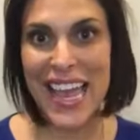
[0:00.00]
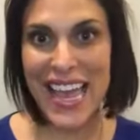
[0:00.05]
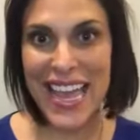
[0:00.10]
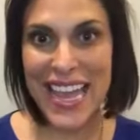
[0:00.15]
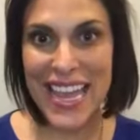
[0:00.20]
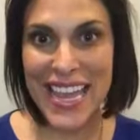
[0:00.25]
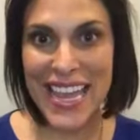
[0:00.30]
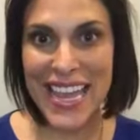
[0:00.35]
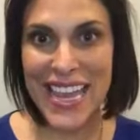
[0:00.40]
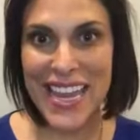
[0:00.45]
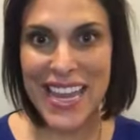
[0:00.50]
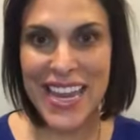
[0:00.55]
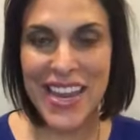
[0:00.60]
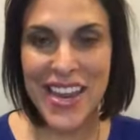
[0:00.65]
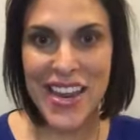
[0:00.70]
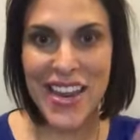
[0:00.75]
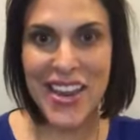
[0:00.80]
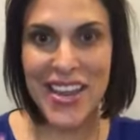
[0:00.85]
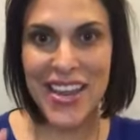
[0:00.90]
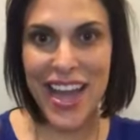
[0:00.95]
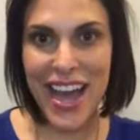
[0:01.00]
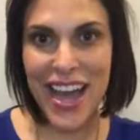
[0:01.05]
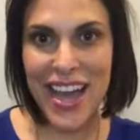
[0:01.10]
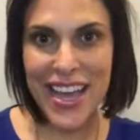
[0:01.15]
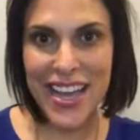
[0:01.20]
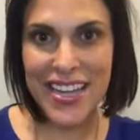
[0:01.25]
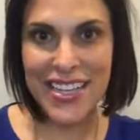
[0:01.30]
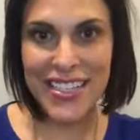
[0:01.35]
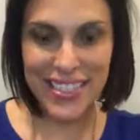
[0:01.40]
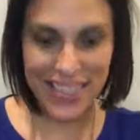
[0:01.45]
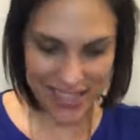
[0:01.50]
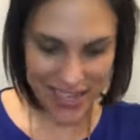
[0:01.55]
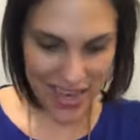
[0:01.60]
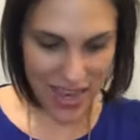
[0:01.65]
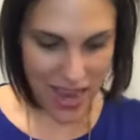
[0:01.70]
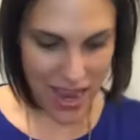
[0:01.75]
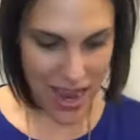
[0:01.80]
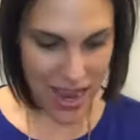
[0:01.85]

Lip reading: Hey guys,